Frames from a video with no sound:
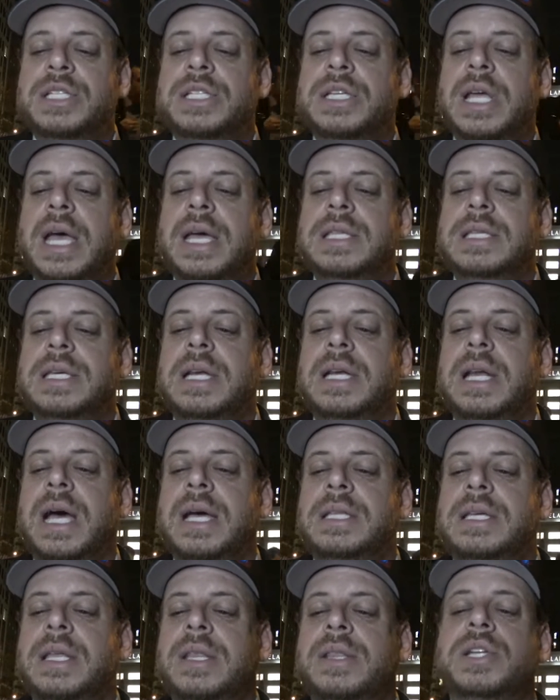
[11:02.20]
is 18 and
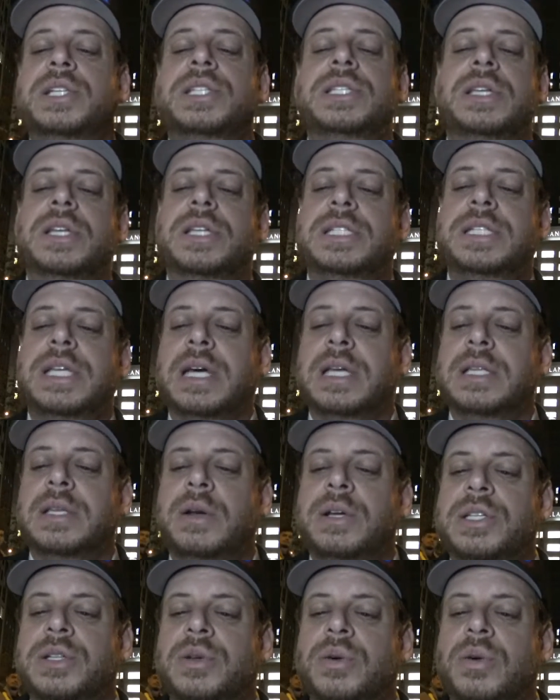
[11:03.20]
19 and they're still in a
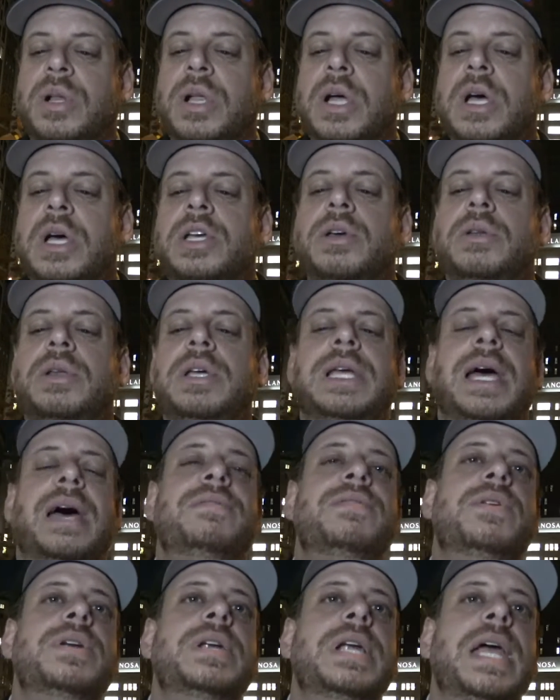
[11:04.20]
secondary school, you need to
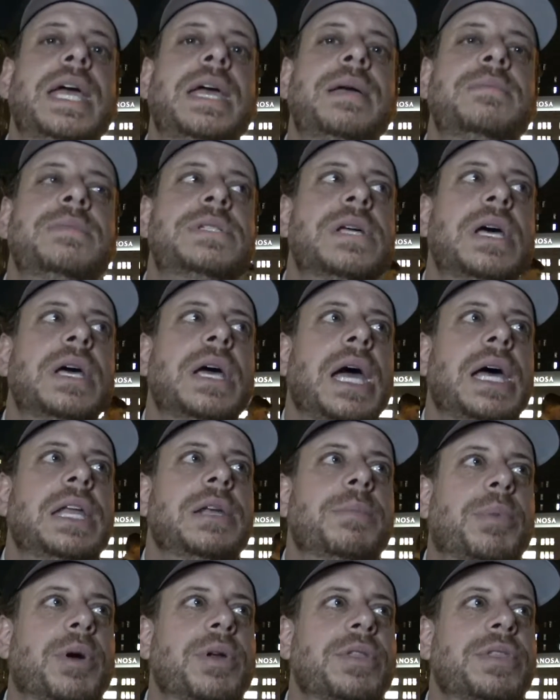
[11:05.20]
have their names and
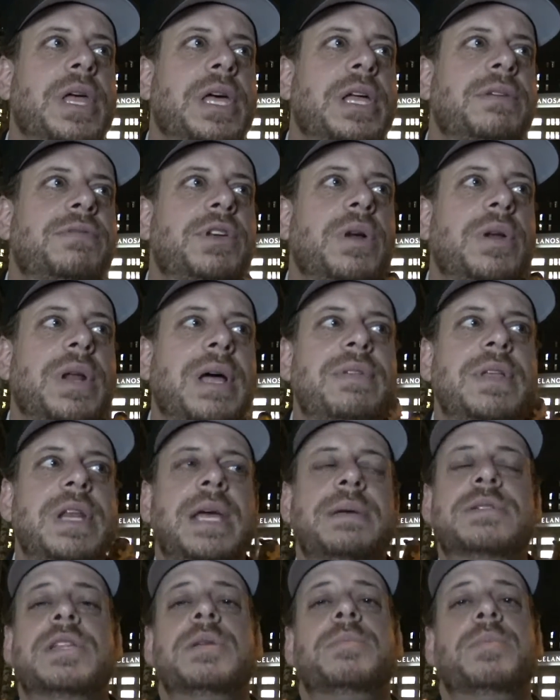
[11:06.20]
the birth date. If you don't have the
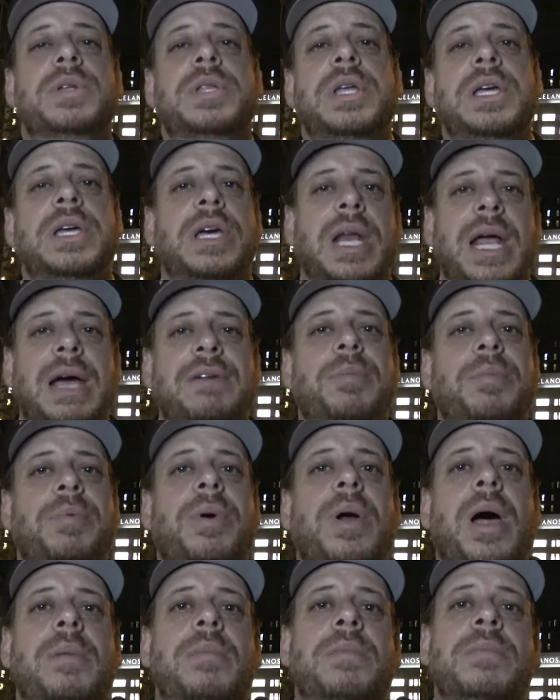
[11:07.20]
names and the birth date, you're gonna have a
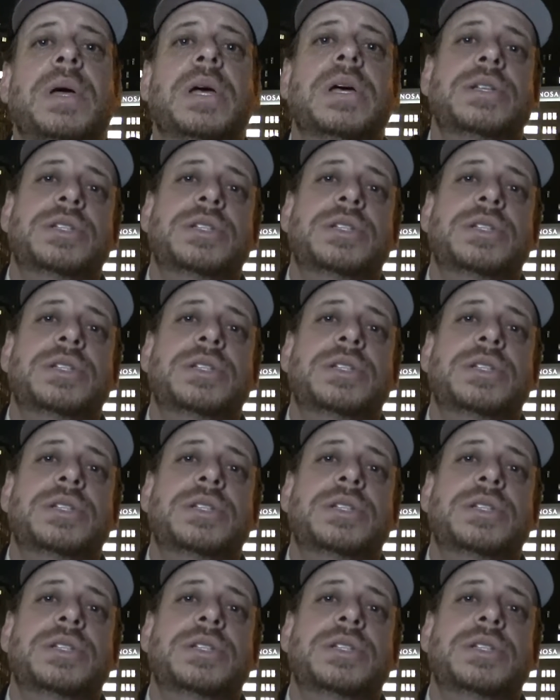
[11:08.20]
problem.